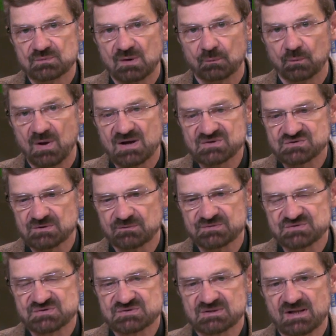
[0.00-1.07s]
rock
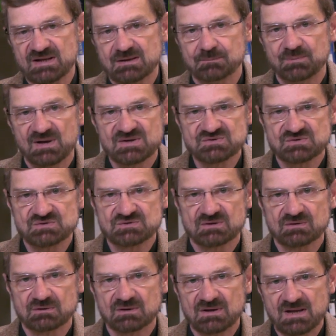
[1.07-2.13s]
surfaces sliding past each
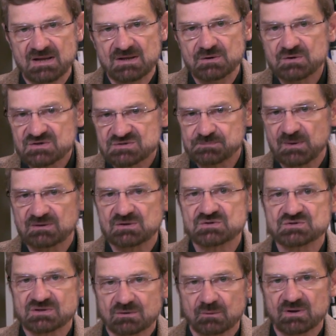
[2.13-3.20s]
other, you'd expect to
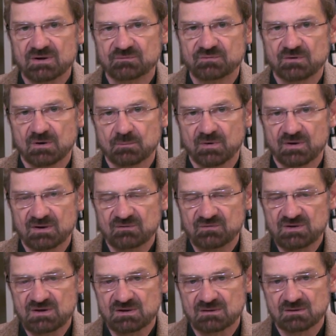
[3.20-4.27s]
generate a fair amount of
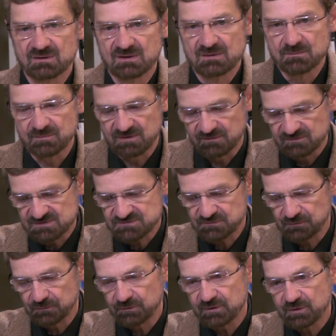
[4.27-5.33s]
heat. But if there's
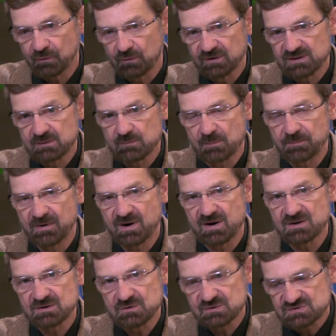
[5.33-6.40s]
fluid holding them
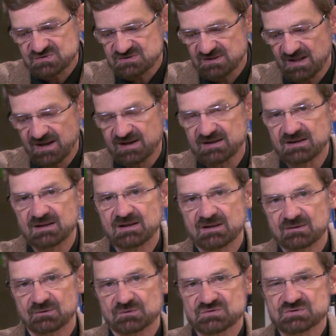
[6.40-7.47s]
apart, you could slide
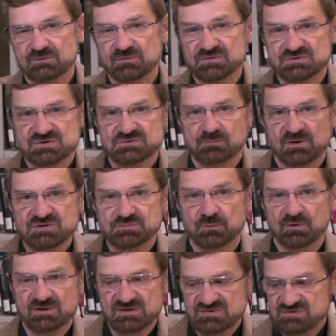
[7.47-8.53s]
those surfaces much
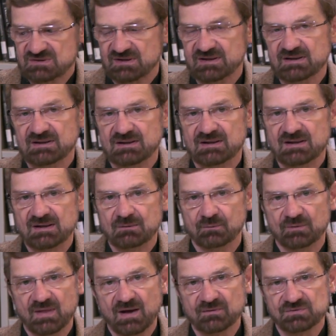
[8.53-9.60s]
more easily
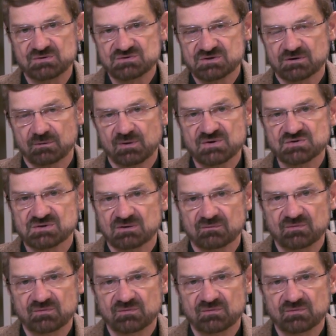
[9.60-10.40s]
without the generation of